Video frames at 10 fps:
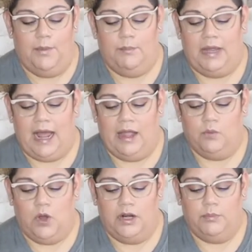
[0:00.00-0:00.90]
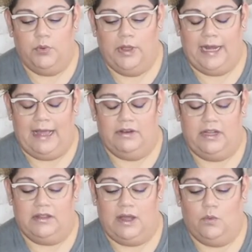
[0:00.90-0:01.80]
But I want to point out
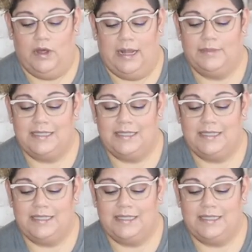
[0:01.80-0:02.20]
here that what I'm